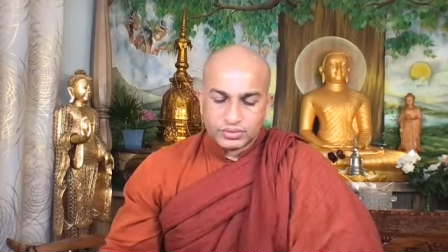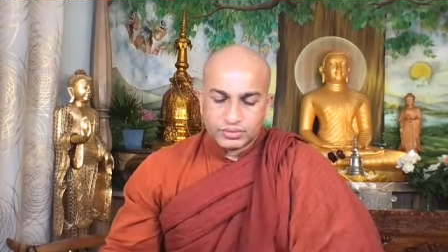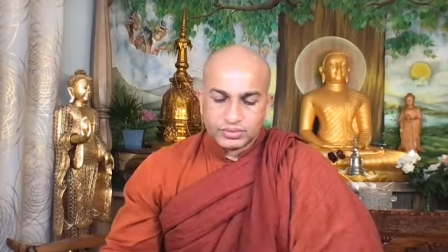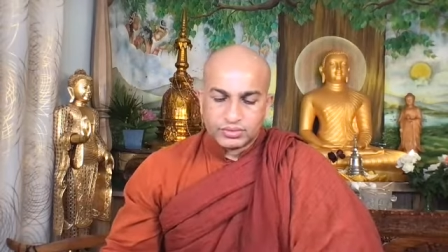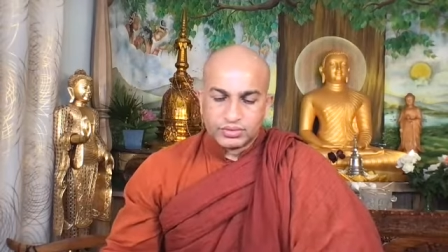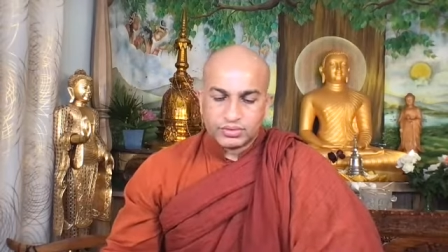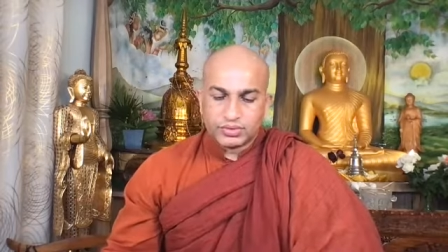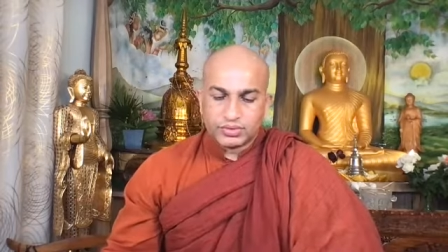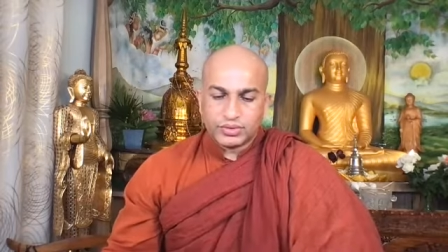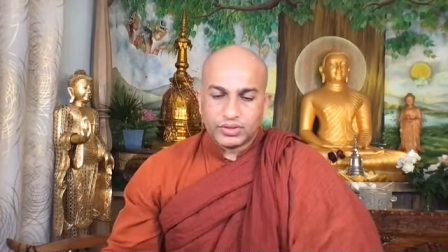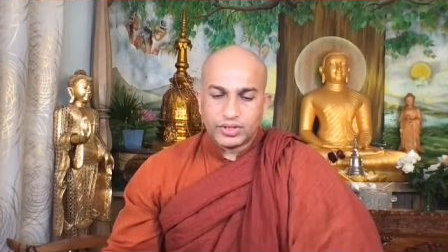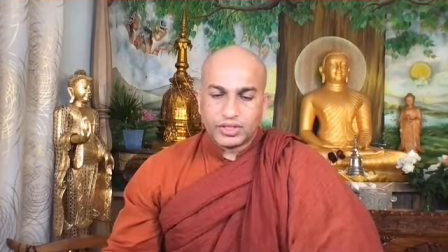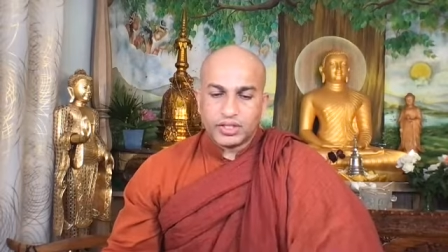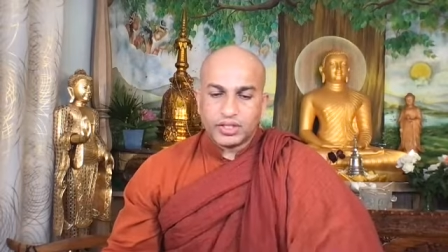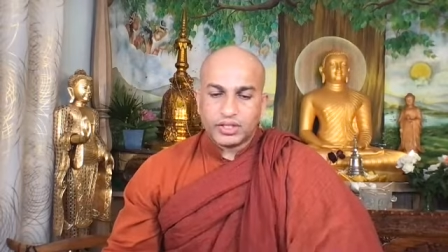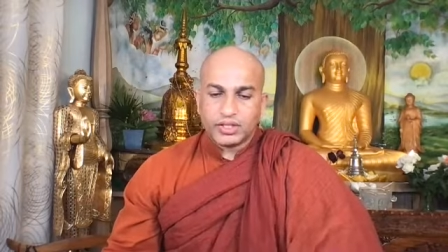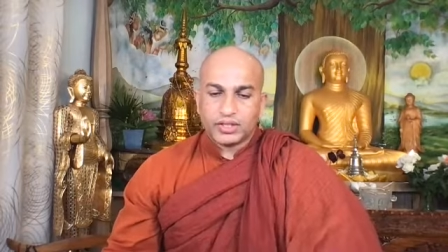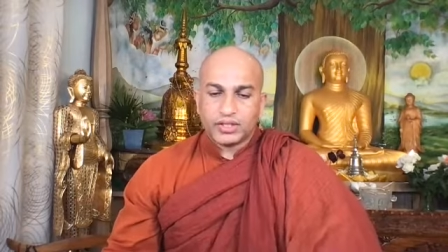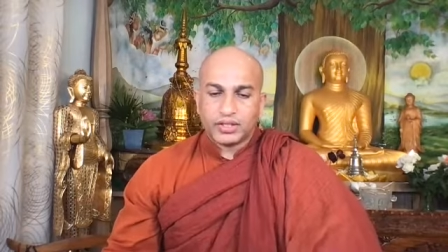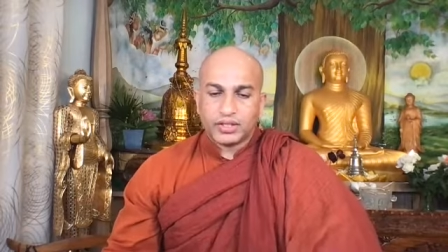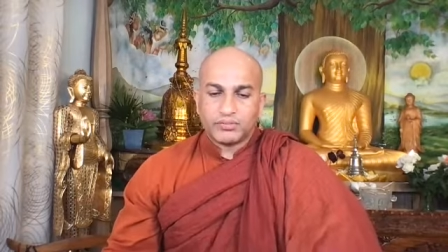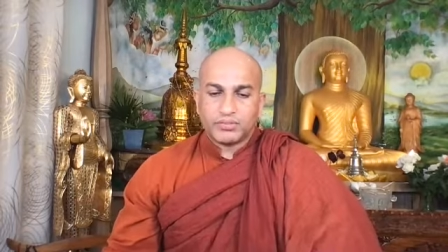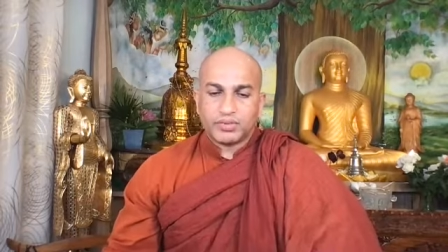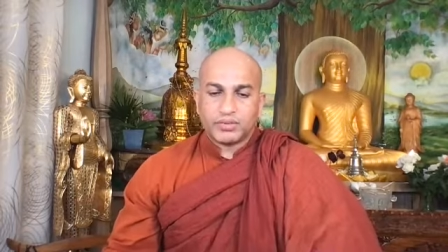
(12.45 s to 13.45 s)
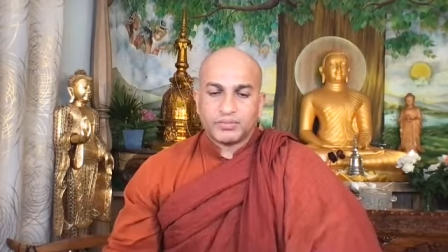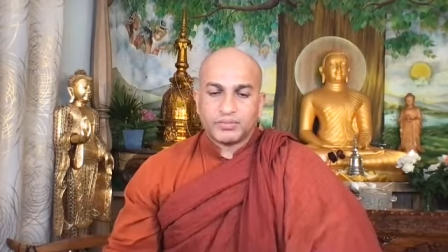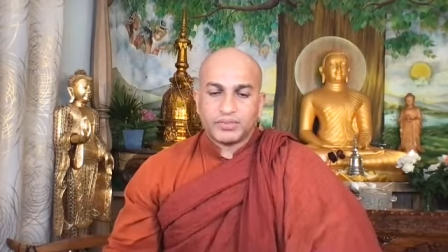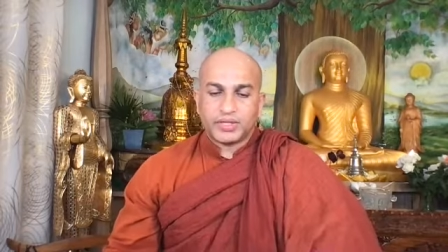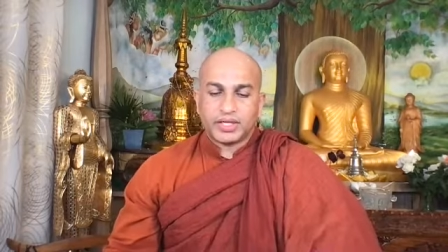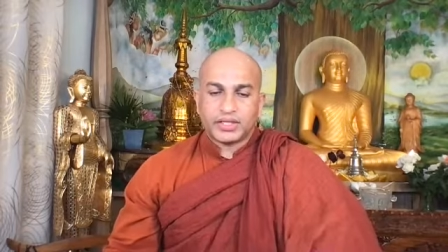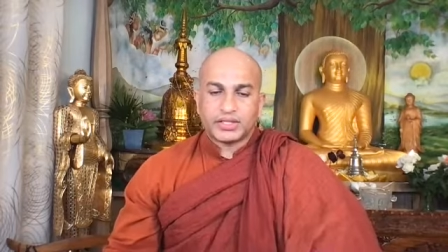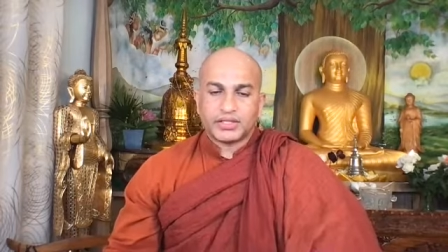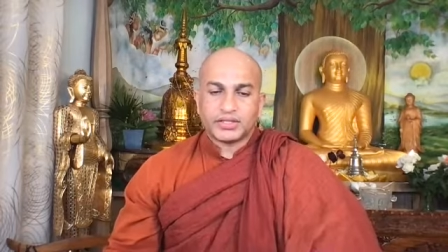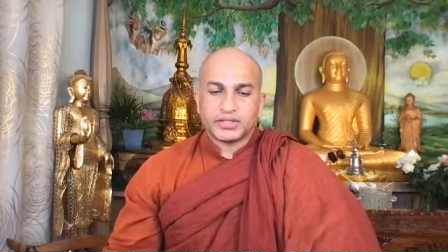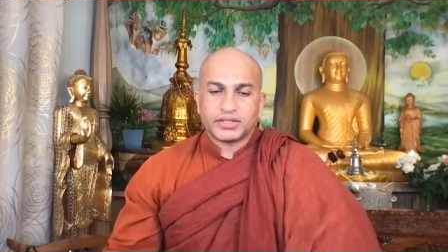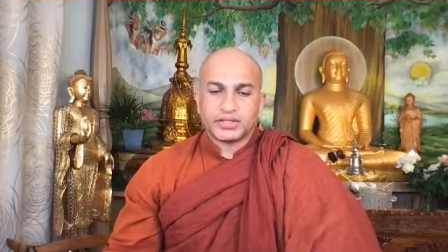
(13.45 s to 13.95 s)
So, dear Dhamma
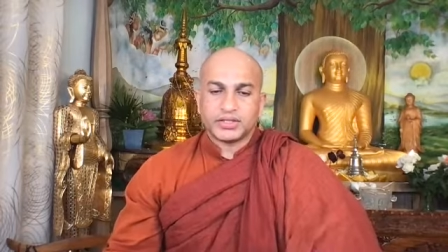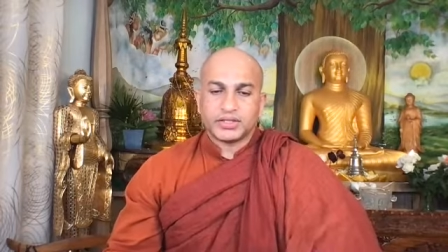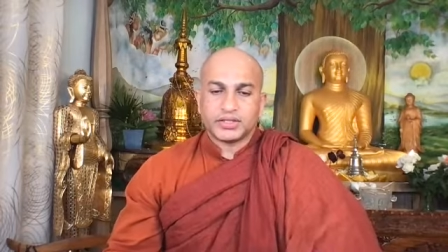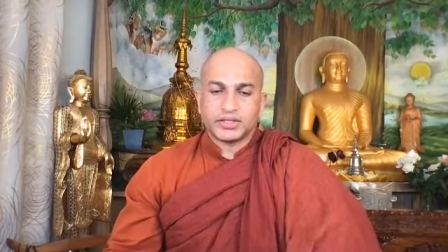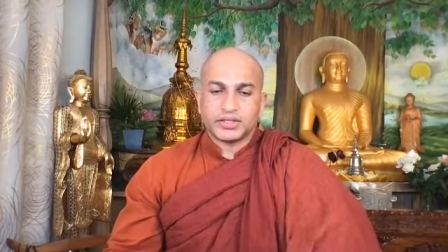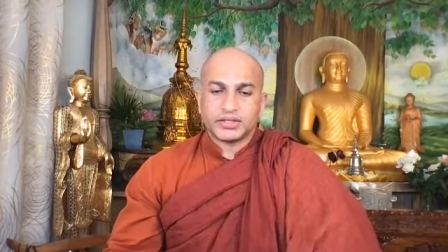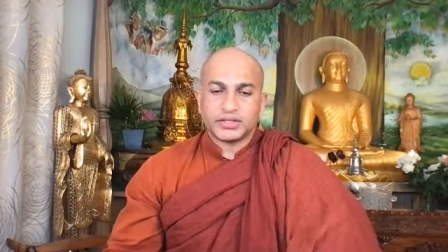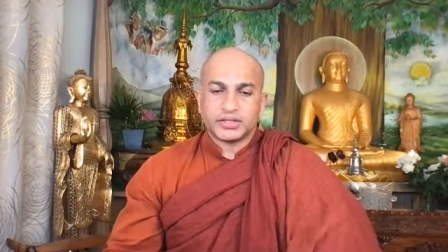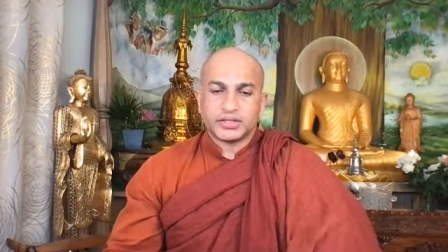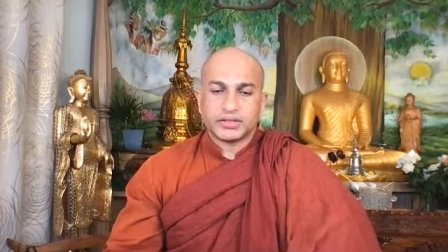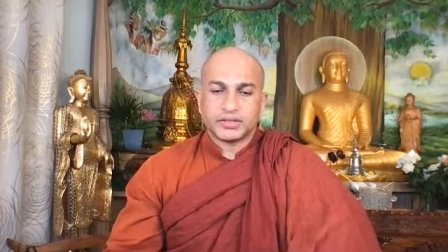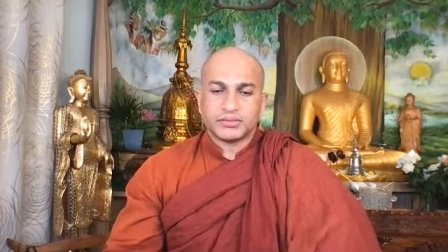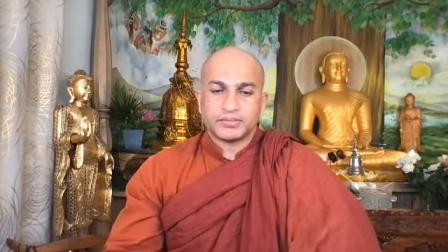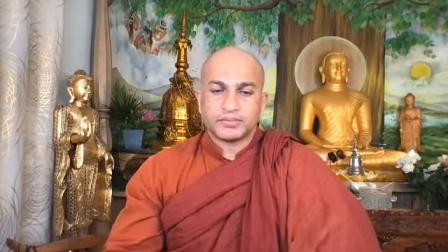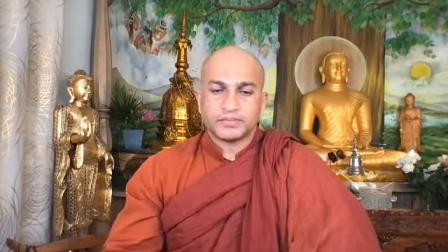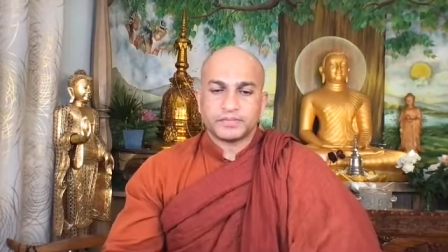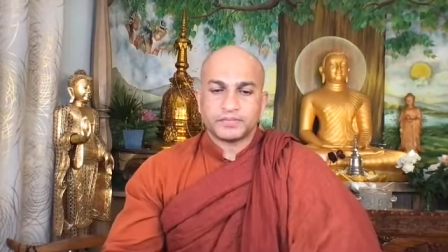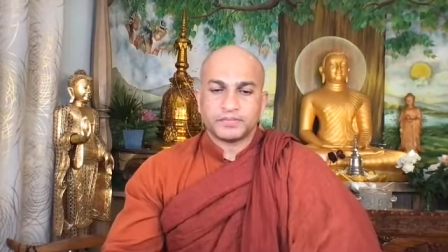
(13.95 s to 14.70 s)
practitioners,